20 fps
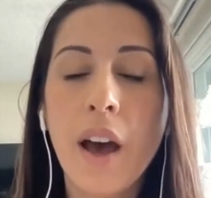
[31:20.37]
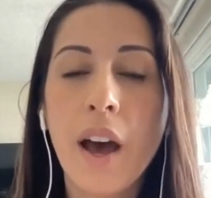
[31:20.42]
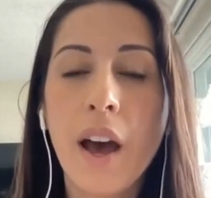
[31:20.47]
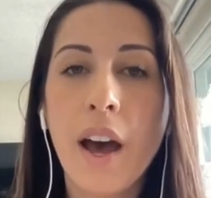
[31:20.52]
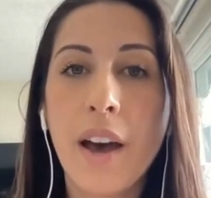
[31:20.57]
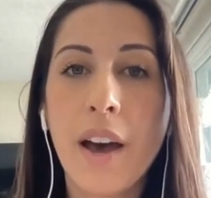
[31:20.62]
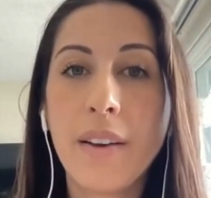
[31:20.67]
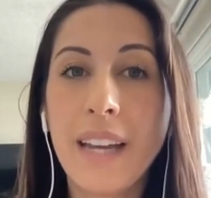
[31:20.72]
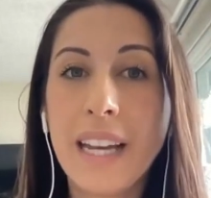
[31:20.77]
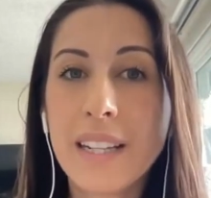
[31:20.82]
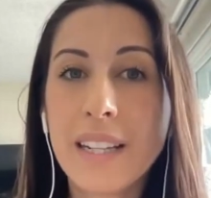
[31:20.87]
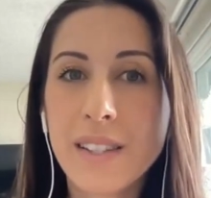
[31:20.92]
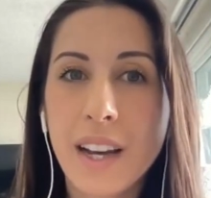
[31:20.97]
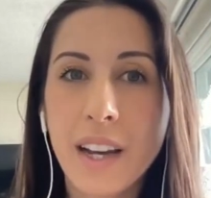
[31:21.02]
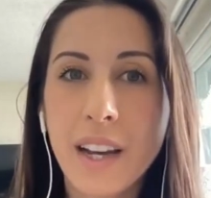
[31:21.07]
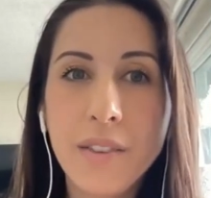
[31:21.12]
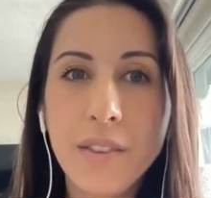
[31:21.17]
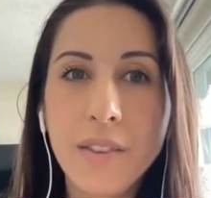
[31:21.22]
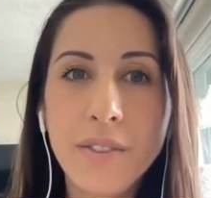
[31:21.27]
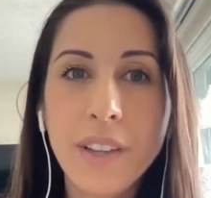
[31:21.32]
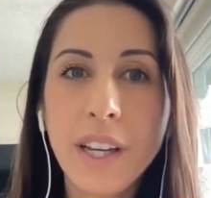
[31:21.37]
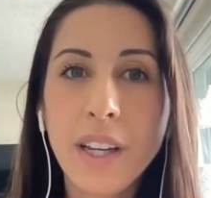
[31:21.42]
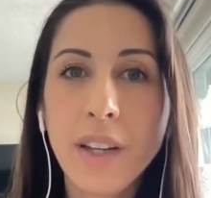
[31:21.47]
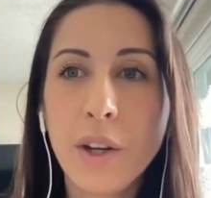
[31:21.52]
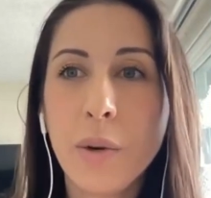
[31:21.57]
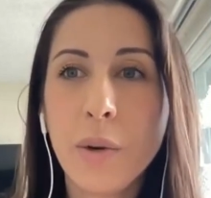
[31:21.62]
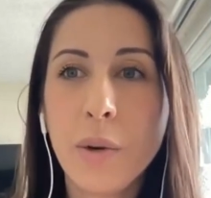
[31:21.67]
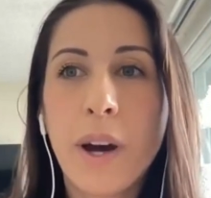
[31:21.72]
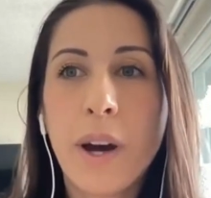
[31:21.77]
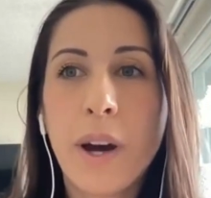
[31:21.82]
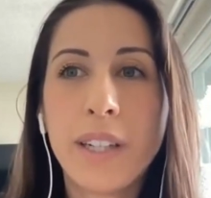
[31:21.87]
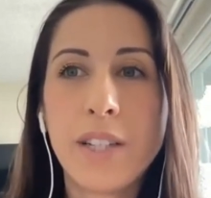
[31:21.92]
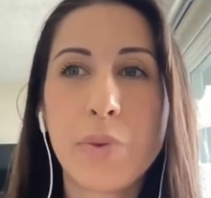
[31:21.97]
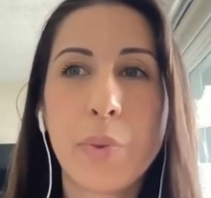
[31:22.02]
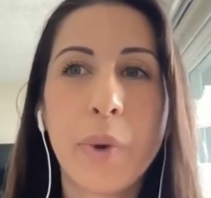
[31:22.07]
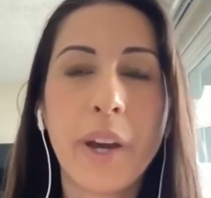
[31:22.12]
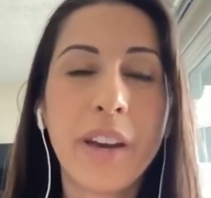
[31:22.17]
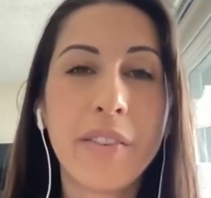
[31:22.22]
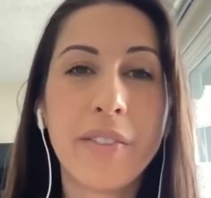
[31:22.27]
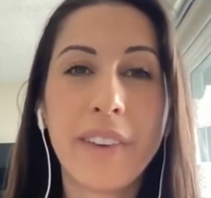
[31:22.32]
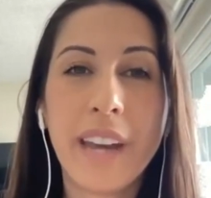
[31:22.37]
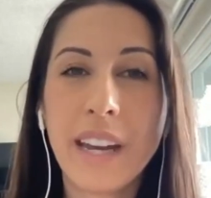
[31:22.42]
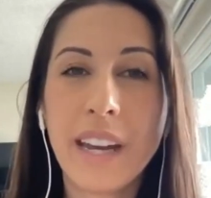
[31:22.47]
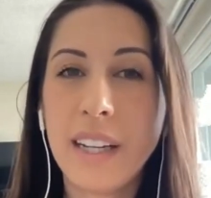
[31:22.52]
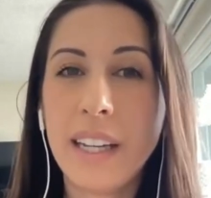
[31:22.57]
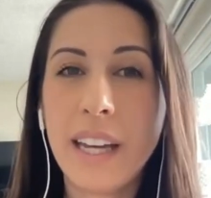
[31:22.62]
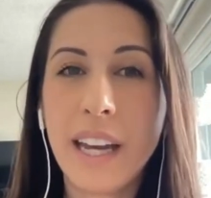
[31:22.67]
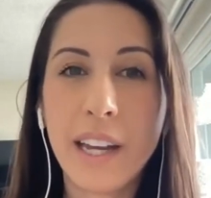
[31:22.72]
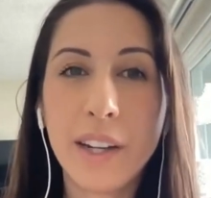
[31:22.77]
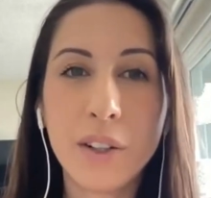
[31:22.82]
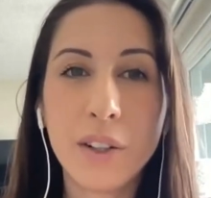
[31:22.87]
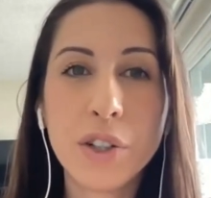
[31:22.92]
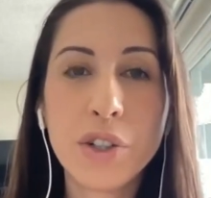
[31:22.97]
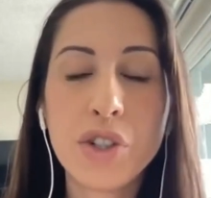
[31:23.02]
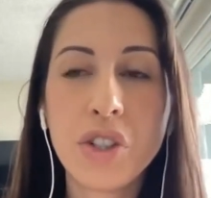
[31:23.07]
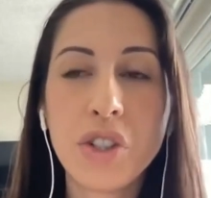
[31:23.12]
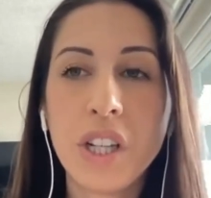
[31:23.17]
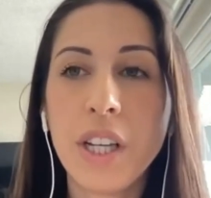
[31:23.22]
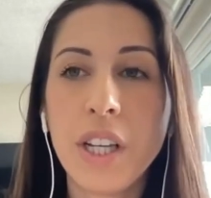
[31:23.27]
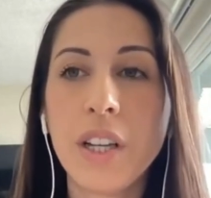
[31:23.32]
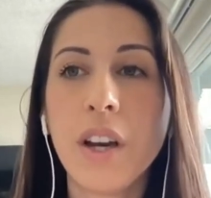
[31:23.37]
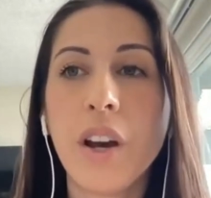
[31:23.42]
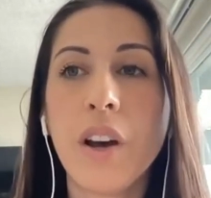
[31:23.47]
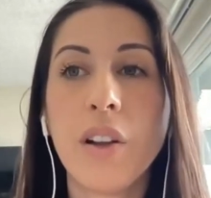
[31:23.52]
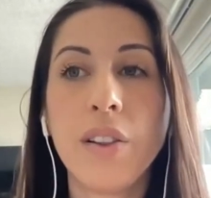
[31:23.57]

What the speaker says: It's kind of like your body's way of getting energy.